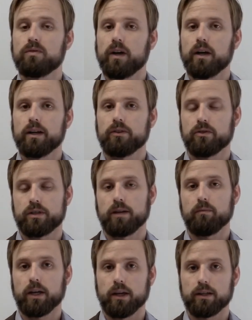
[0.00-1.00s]
was very
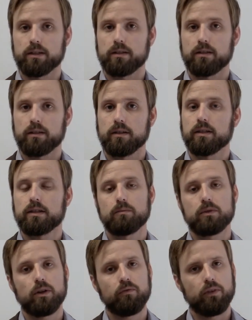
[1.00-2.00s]
interesting because this
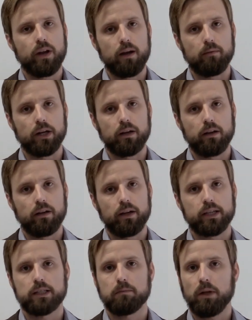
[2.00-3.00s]
observed phenomena
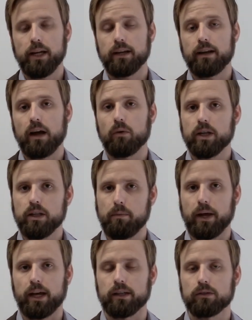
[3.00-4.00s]
explained how in the
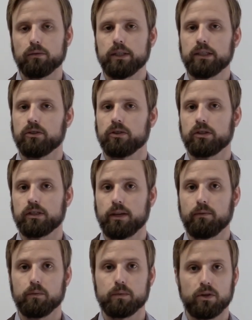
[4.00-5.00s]
past researchers
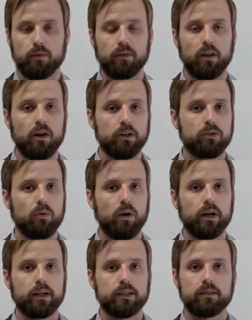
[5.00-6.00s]
have observed large
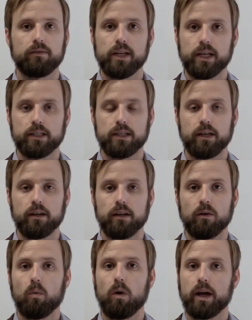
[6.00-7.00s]
quantities of nicotine
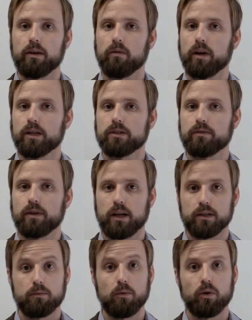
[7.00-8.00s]
in a wide range of
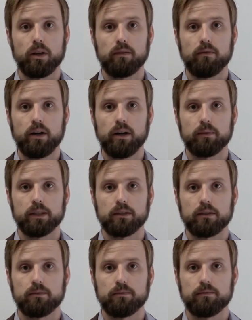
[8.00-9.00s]
non-smoky
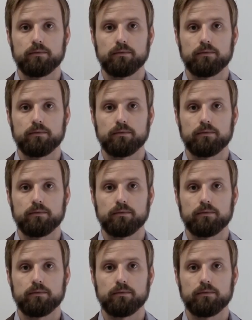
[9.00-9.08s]
environments.